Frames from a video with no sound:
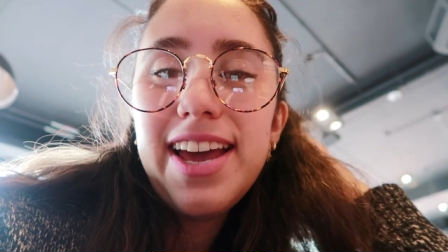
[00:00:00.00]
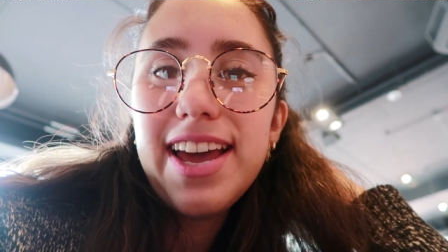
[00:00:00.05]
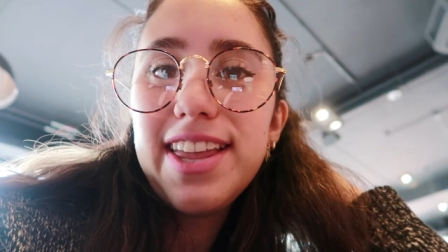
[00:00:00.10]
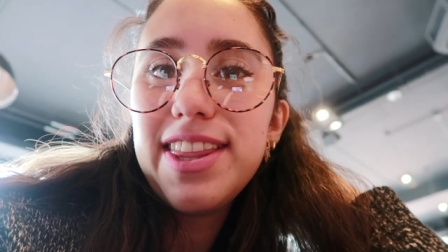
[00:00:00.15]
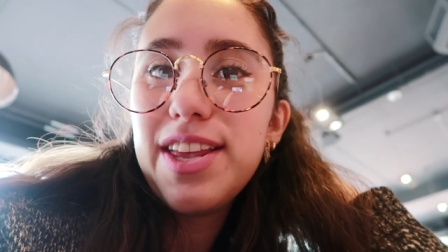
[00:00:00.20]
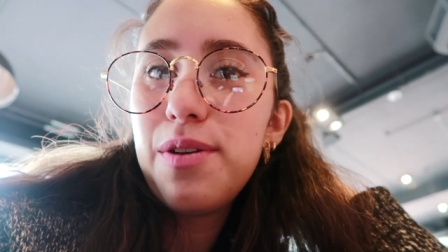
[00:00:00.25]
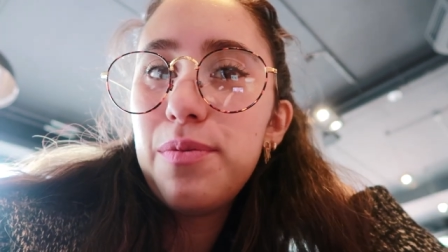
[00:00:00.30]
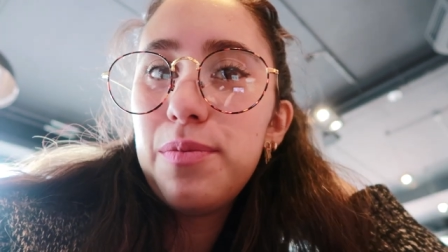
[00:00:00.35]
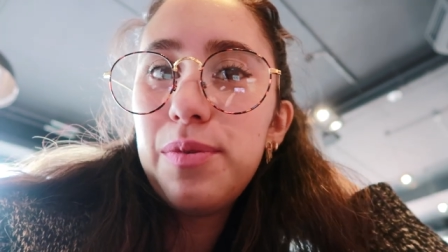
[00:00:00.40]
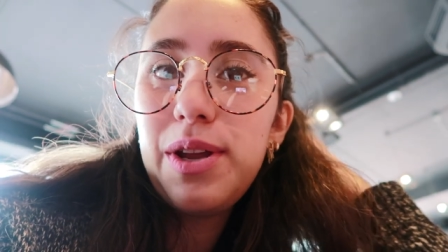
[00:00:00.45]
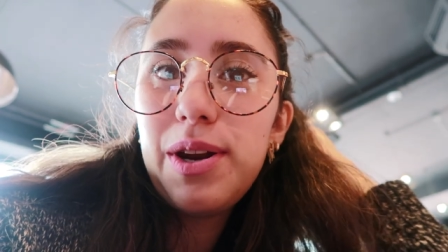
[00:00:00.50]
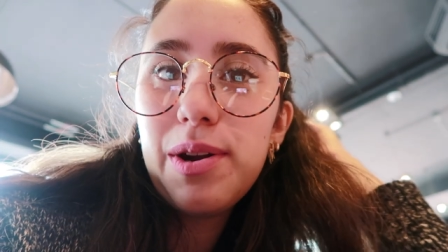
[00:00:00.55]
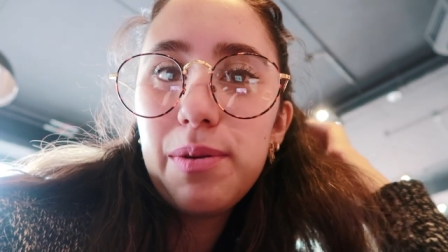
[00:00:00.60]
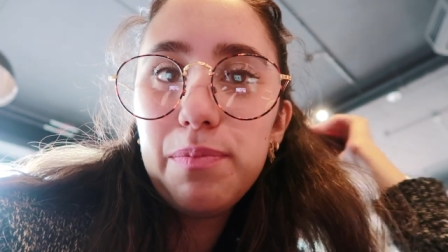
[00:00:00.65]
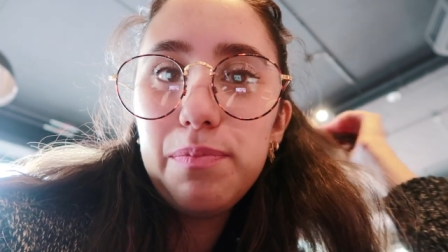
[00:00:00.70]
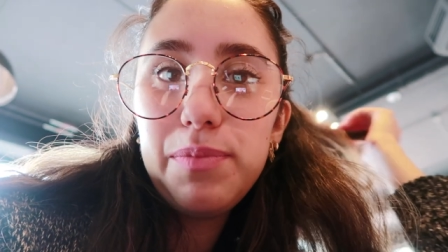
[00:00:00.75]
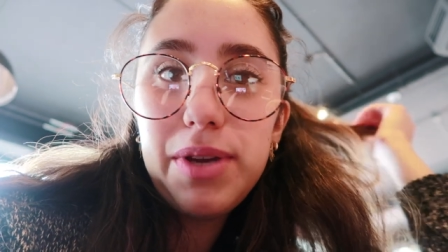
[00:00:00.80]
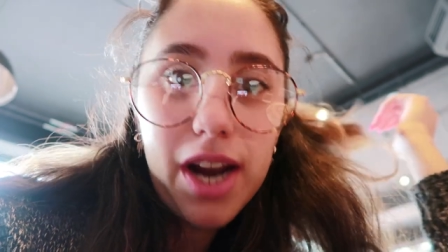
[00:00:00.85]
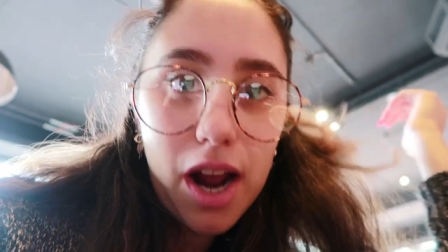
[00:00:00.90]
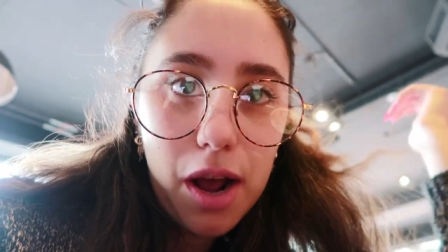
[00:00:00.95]
and then I'm
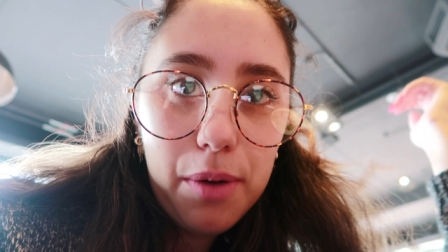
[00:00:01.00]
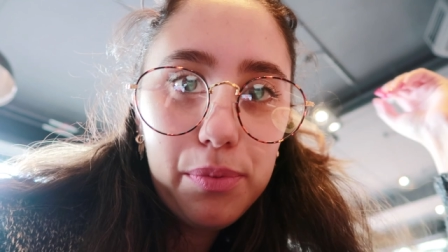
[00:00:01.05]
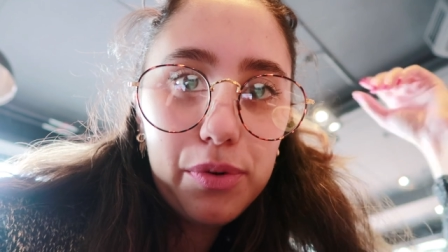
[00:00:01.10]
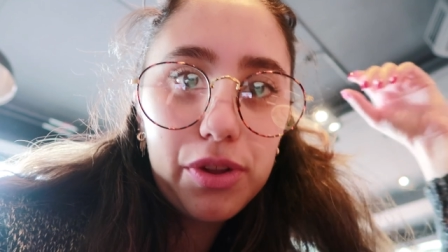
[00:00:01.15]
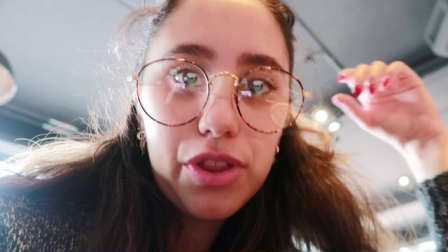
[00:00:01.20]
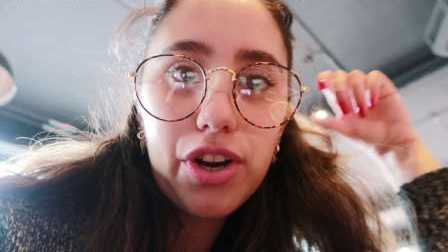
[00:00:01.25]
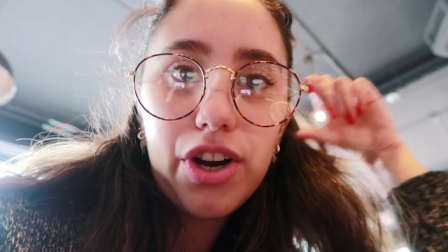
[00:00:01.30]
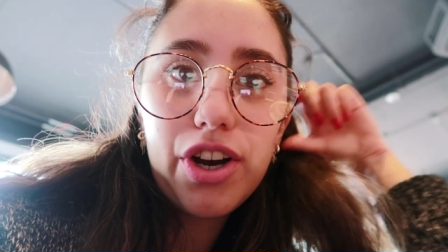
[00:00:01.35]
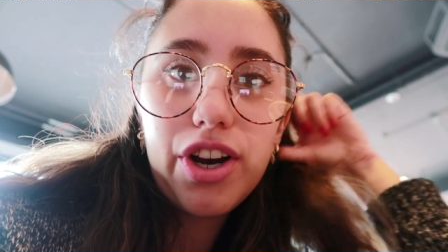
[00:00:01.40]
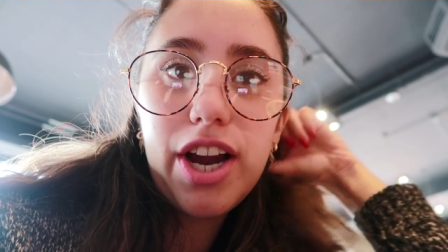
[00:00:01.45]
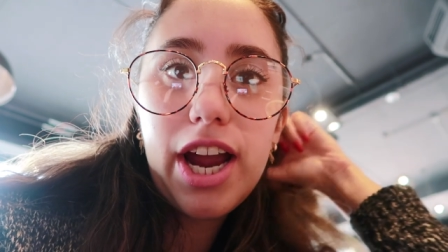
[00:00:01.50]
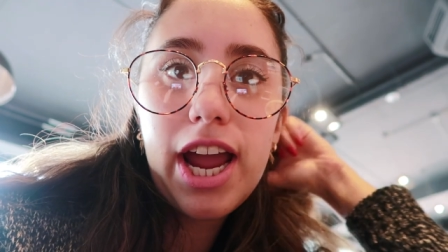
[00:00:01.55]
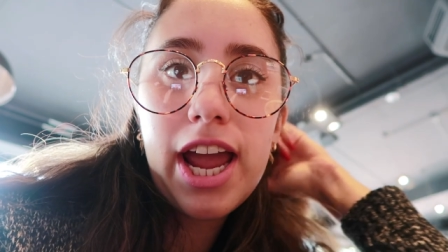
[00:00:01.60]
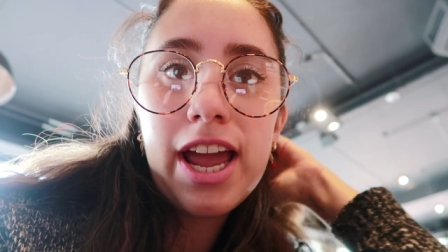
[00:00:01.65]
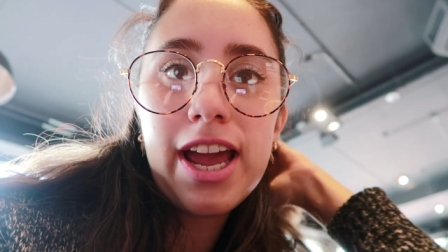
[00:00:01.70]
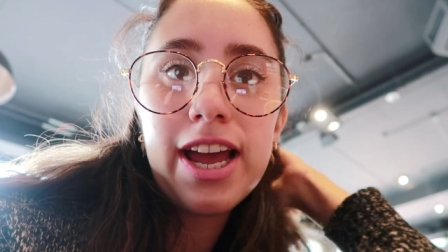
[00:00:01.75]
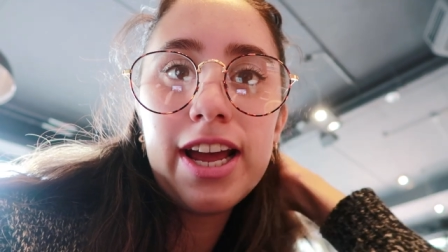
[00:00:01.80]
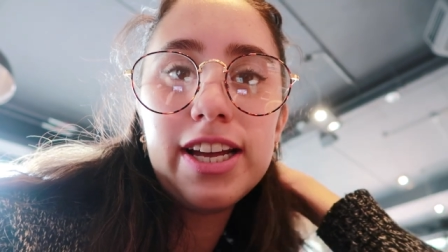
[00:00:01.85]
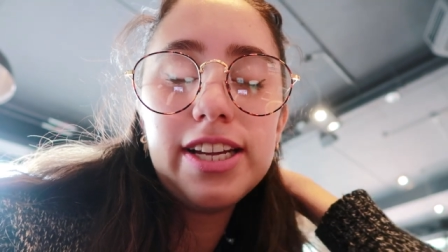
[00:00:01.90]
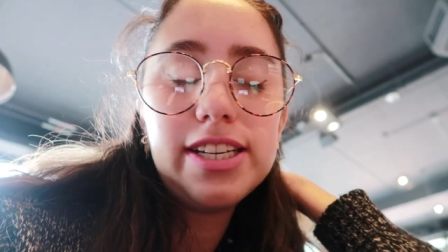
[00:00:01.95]
gonna meet up with her
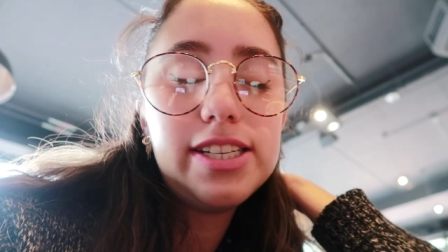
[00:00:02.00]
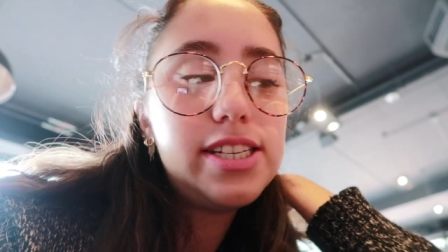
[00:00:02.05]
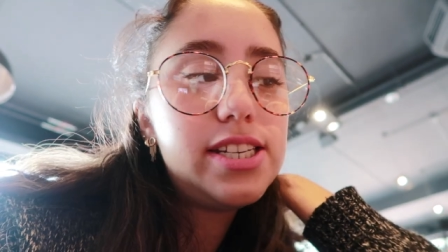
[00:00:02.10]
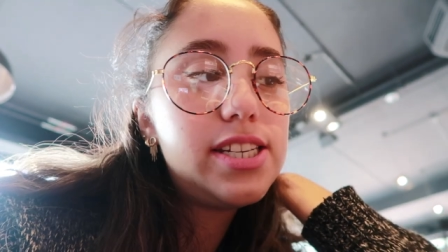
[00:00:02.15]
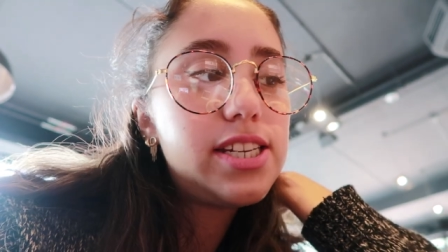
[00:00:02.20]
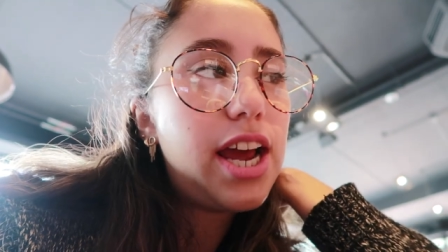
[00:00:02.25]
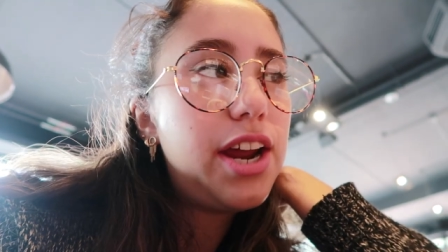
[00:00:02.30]
and